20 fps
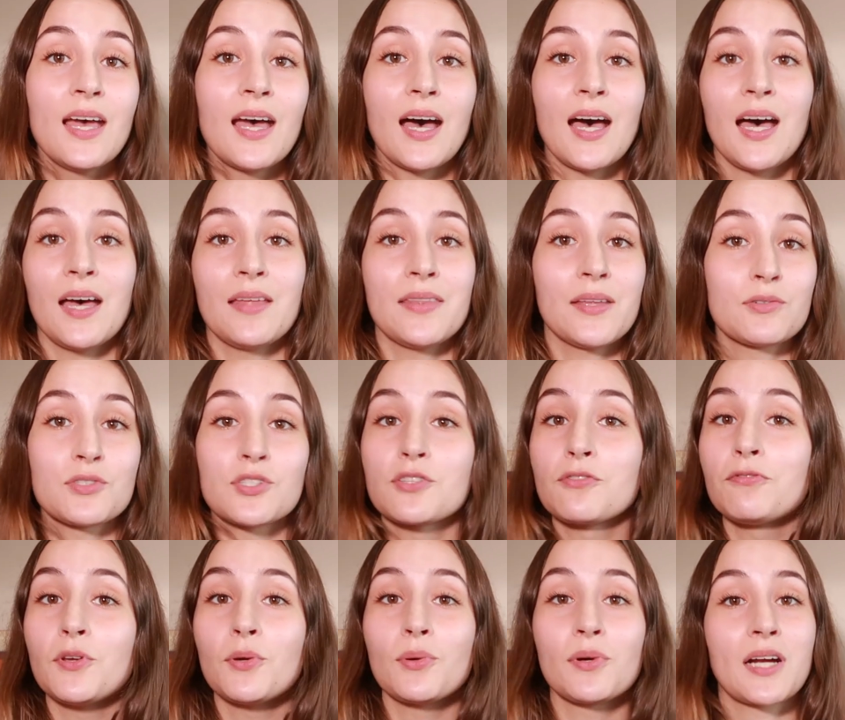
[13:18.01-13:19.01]
There were just
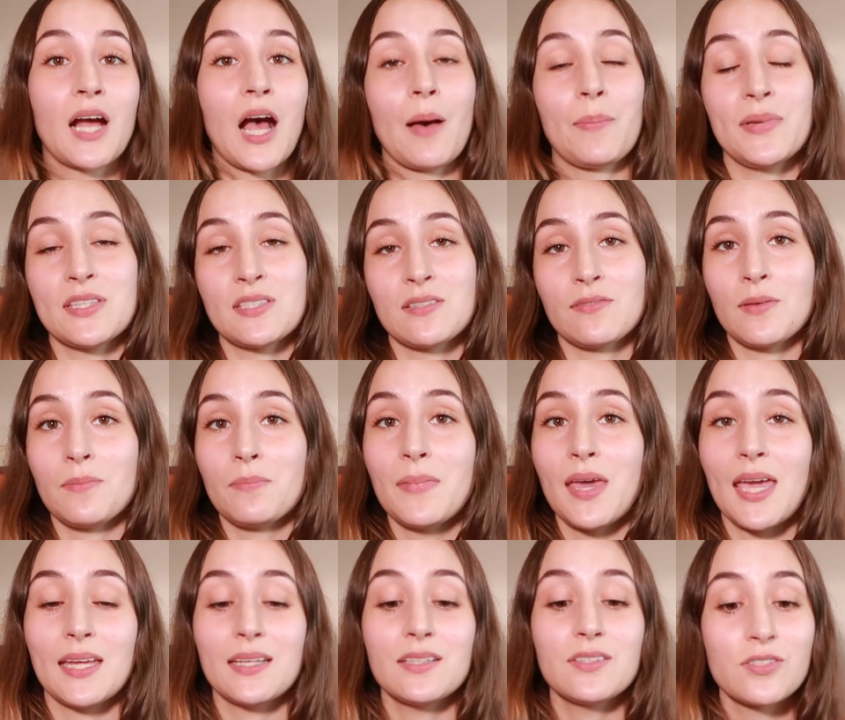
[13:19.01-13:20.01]
fewer copies of them
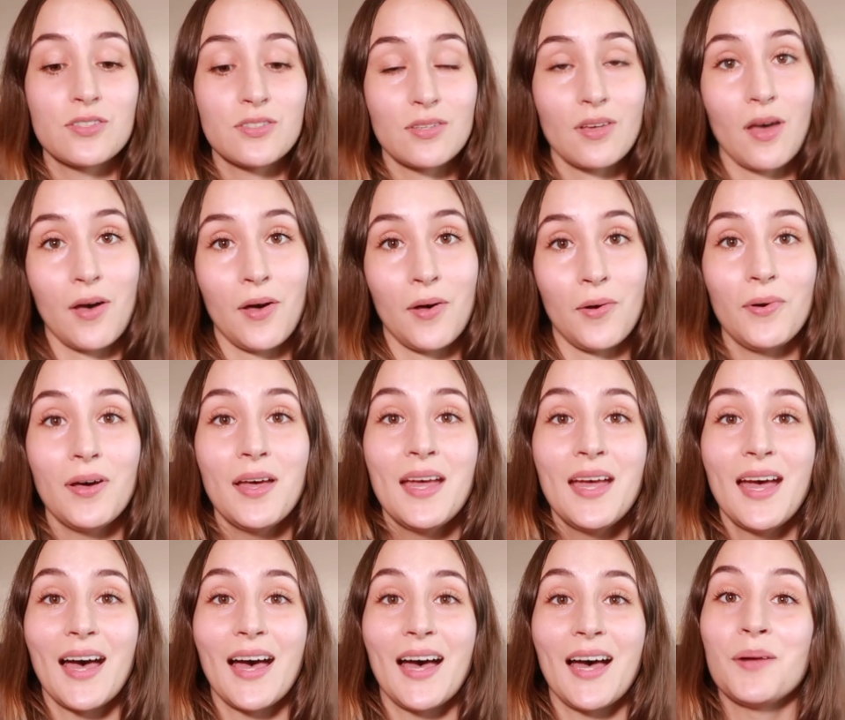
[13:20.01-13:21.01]
made. So
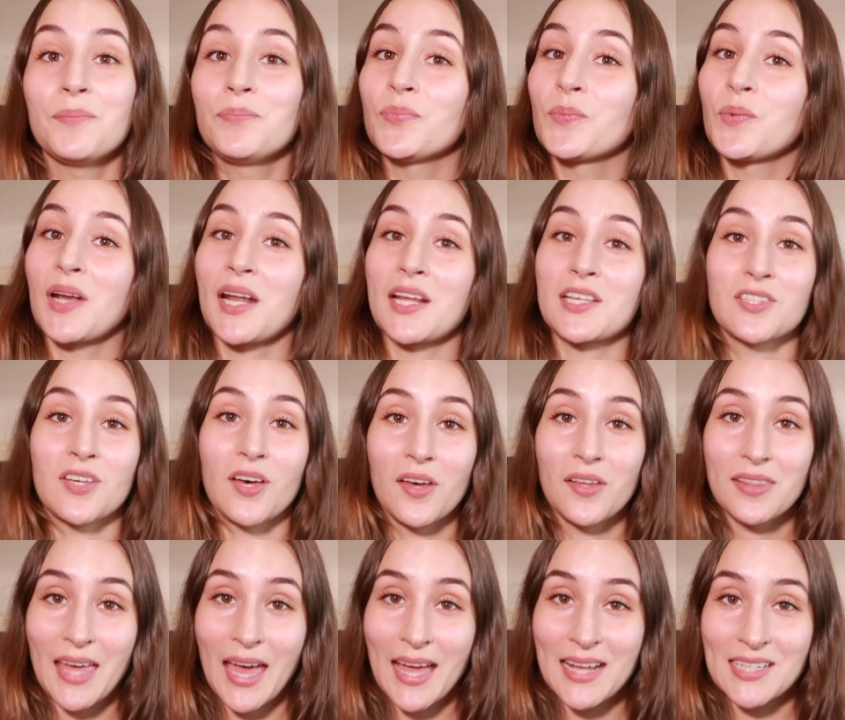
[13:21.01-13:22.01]
when I saw
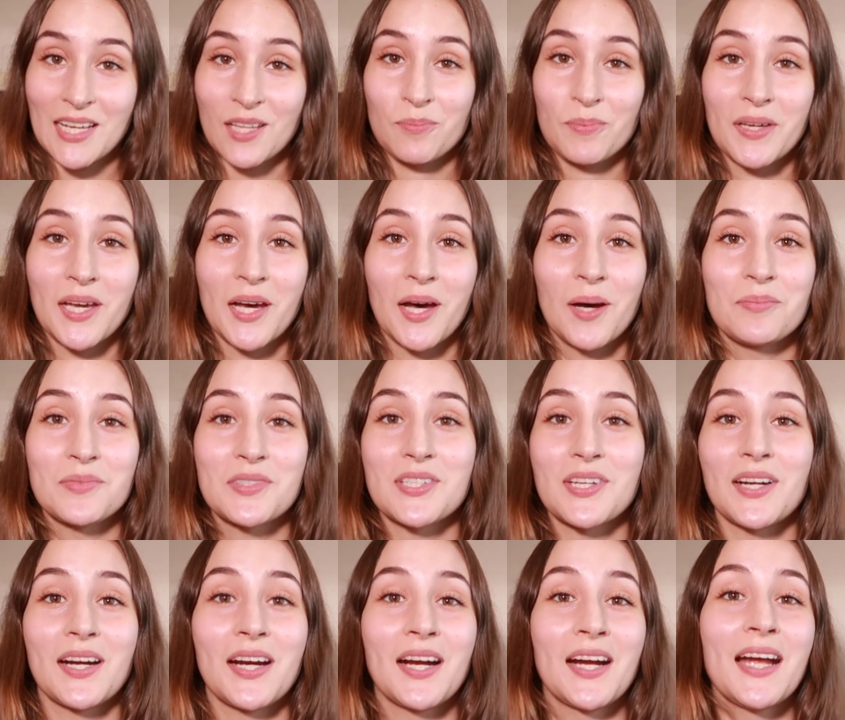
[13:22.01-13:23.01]
that Death Becomes
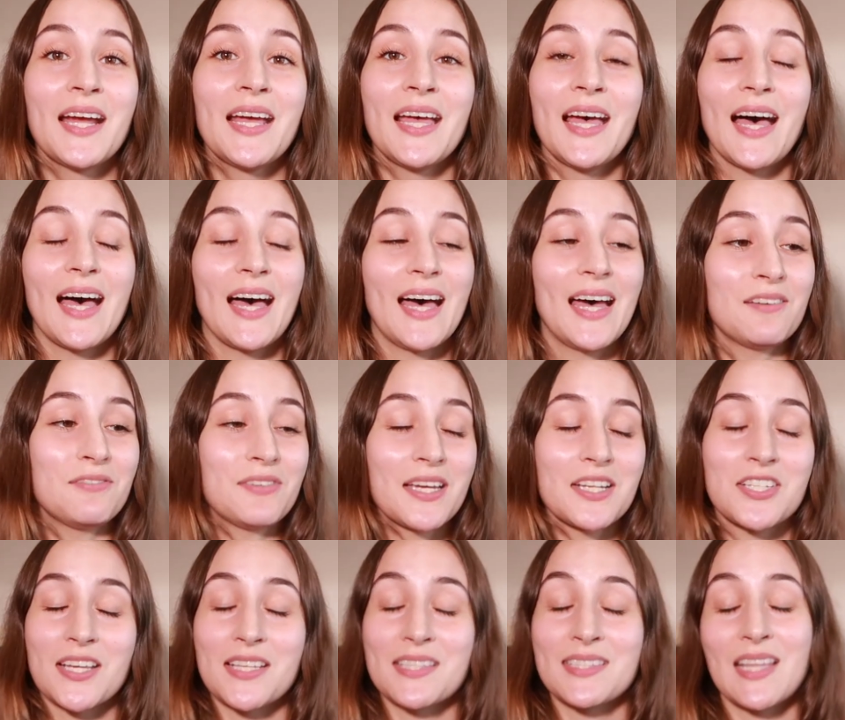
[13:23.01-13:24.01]
Her
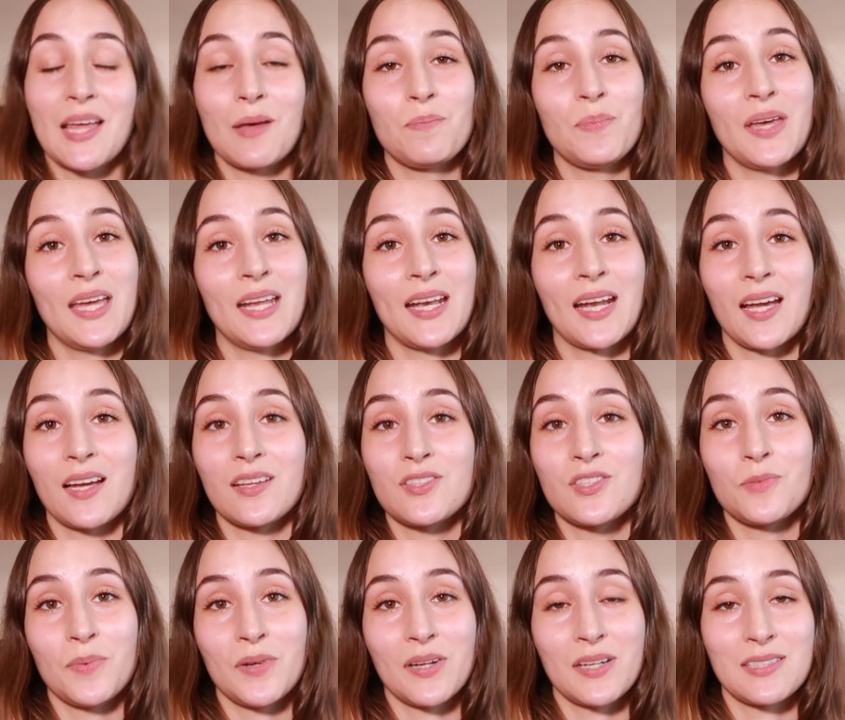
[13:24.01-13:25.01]
VHS in that bin, I got
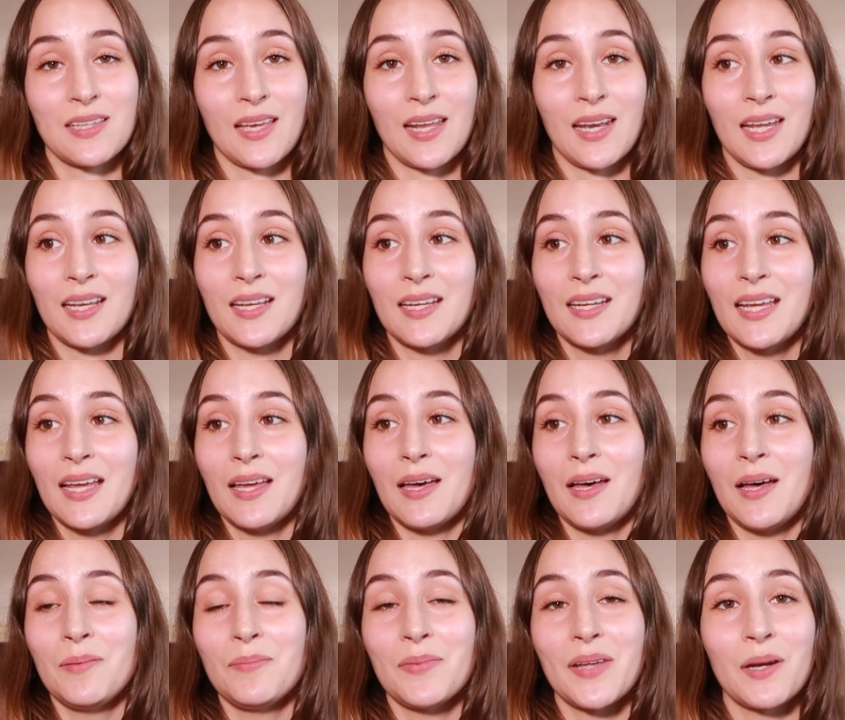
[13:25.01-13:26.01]
super excited.
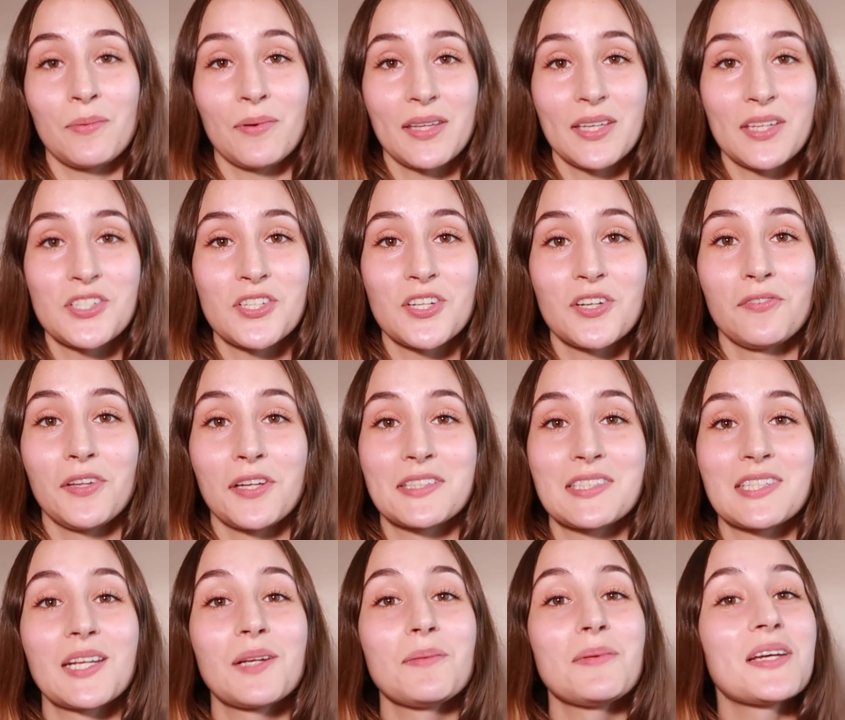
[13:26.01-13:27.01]
But I really should have looked
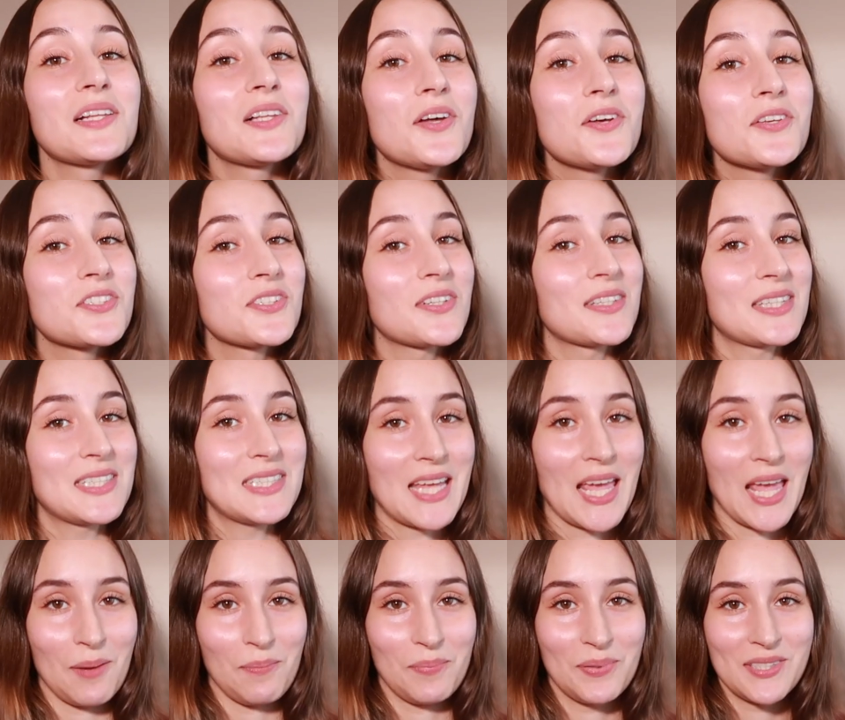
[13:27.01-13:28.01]
a little bit closer at the
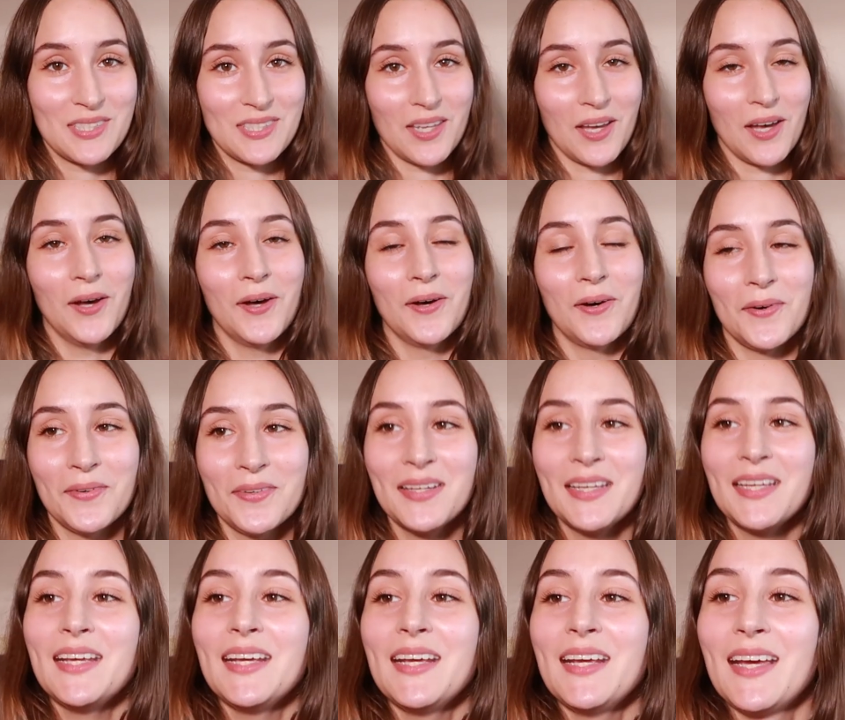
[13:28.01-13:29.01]
tape. So
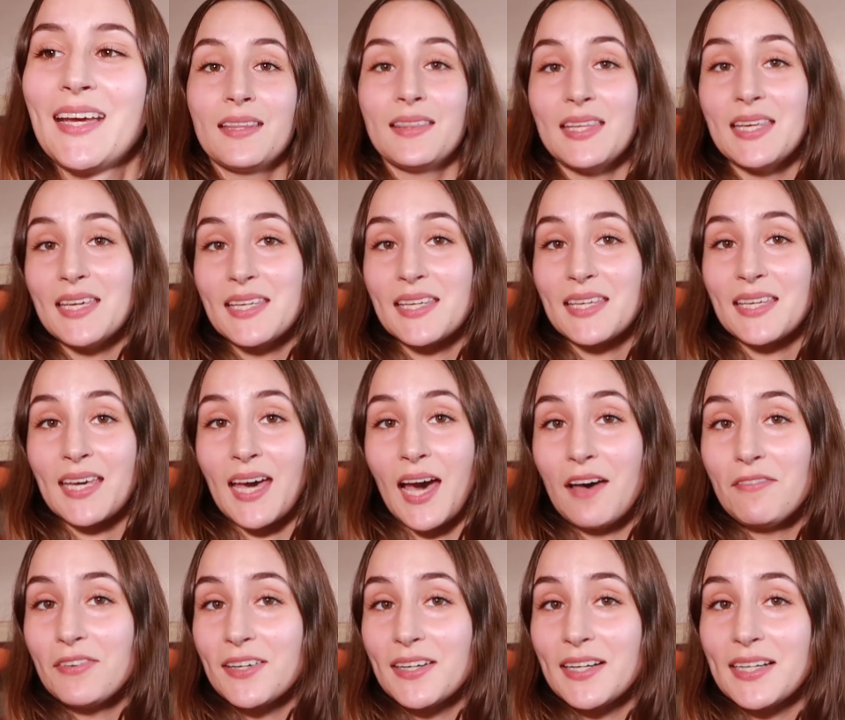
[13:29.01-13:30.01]
the
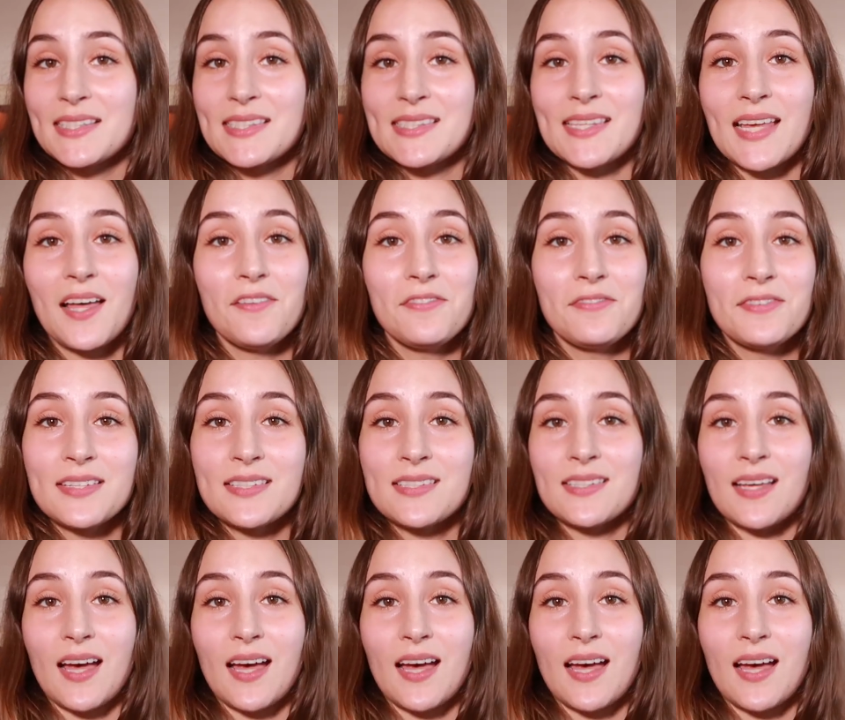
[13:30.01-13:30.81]
cover itself is